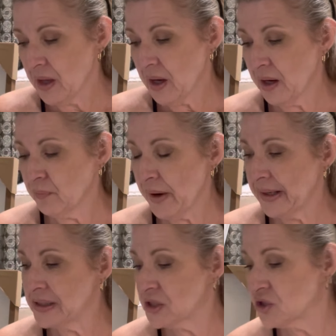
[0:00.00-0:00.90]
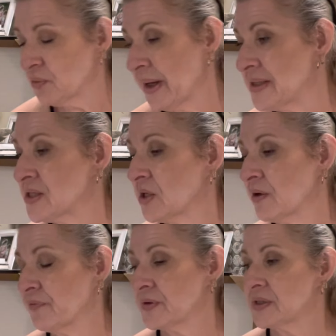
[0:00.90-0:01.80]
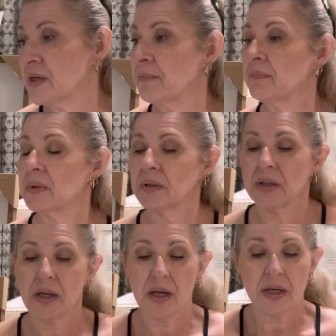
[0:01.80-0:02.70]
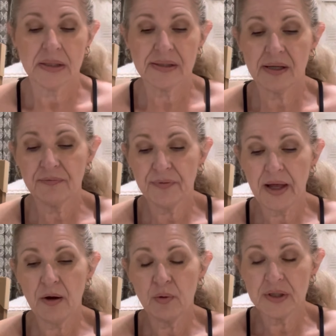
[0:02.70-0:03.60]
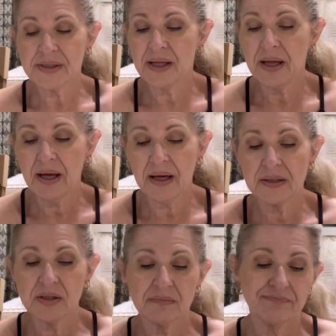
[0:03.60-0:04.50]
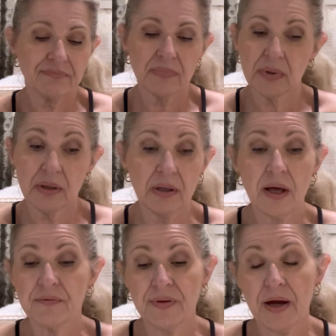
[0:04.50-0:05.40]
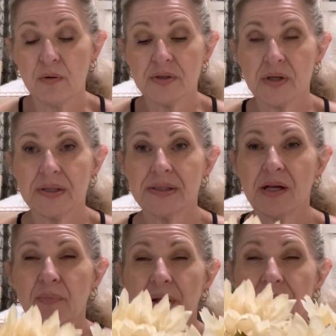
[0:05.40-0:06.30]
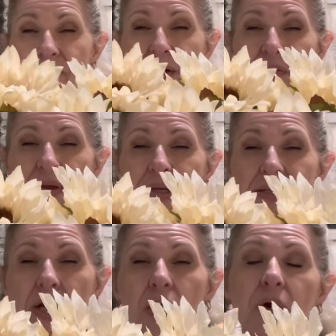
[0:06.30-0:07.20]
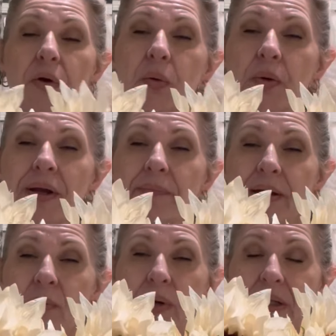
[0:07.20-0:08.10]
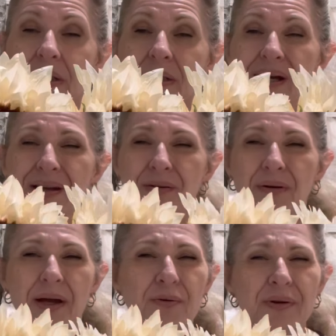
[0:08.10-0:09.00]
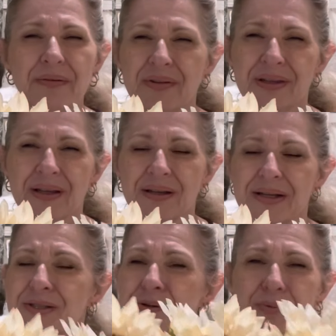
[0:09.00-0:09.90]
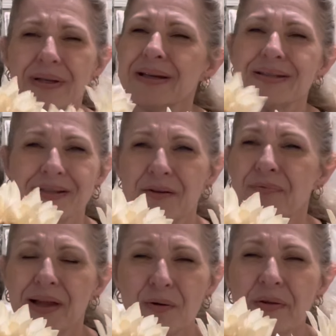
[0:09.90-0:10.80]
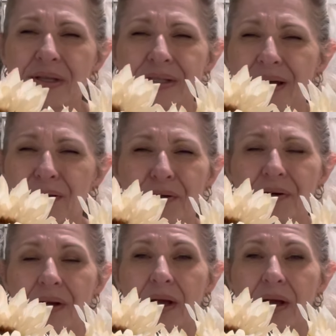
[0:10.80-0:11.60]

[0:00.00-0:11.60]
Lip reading: I ran into Joanns to look for some sunflowers. They had a lot of flowers on sale, but I found these creamy ones. I don't even think, is there really a sunflower this color?